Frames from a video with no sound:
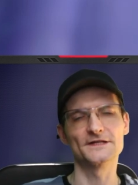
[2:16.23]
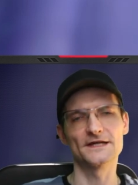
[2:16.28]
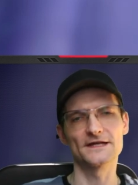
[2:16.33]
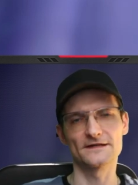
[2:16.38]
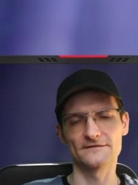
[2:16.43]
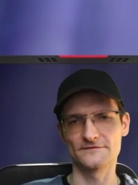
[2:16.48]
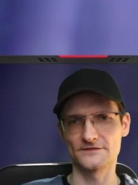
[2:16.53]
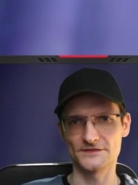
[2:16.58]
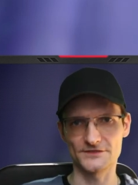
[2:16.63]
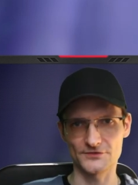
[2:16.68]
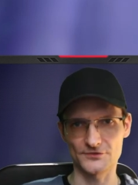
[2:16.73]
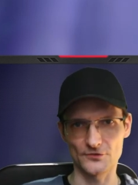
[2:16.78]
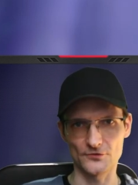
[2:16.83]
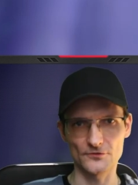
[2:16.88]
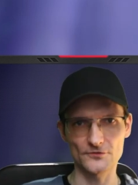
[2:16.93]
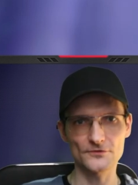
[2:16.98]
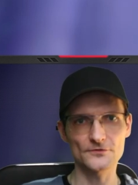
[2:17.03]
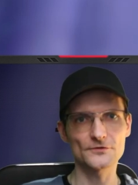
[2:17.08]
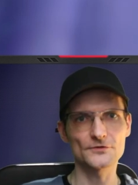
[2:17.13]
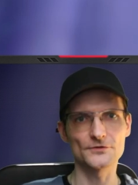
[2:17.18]
event
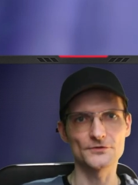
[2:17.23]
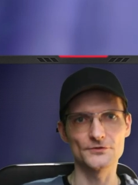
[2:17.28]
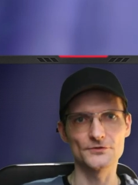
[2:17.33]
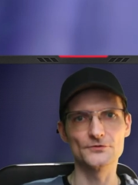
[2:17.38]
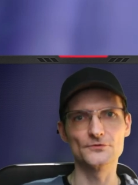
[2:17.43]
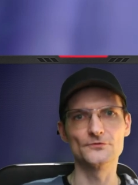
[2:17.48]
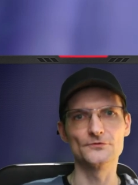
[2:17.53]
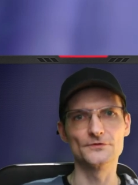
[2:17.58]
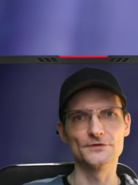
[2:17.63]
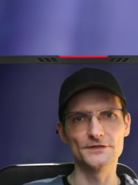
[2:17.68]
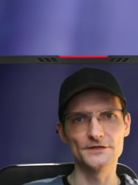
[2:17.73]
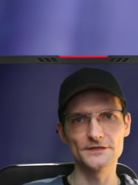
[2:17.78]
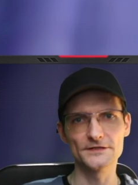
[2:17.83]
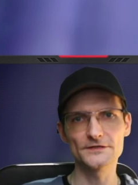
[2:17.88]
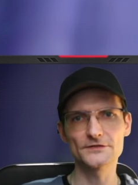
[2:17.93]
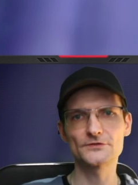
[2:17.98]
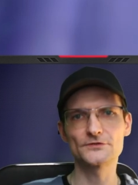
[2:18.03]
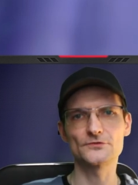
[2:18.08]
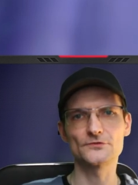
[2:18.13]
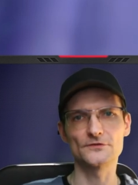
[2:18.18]
store, you need
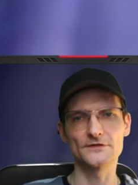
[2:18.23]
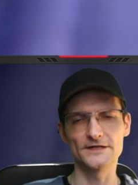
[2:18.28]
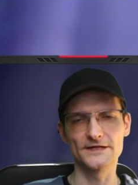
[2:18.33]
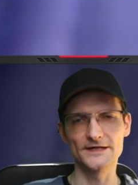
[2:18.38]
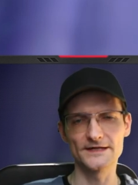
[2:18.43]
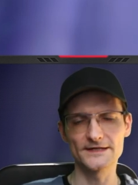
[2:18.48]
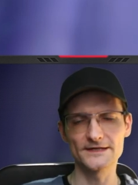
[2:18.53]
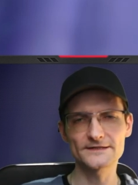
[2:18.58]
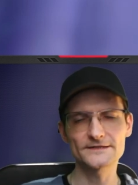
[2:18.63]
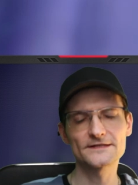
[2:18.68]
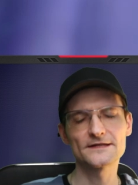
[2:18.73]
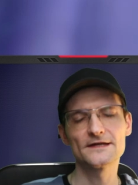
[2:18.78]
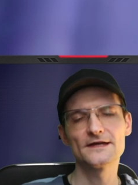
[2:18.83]
to get